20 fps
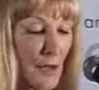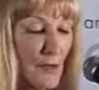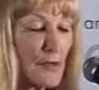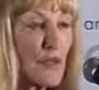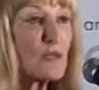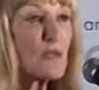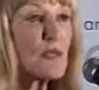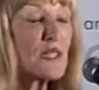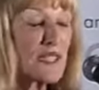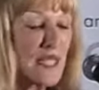
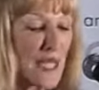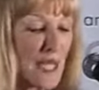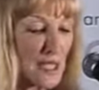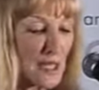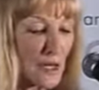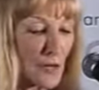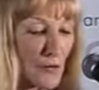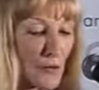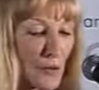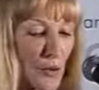
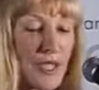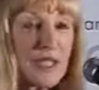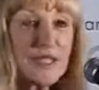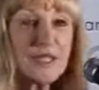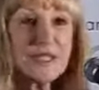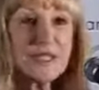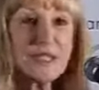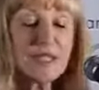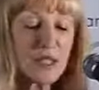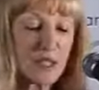50% of
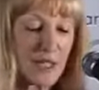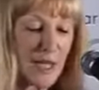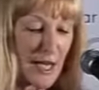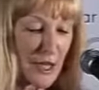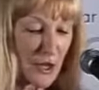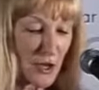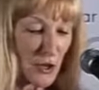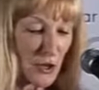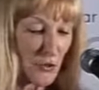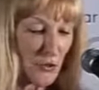recent
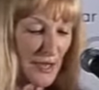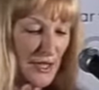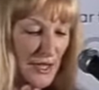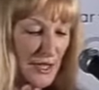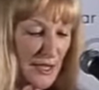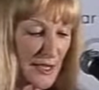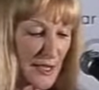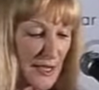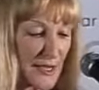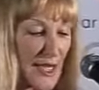international
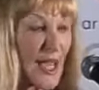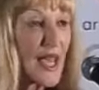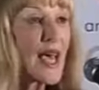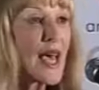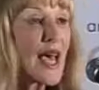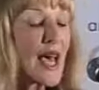visitors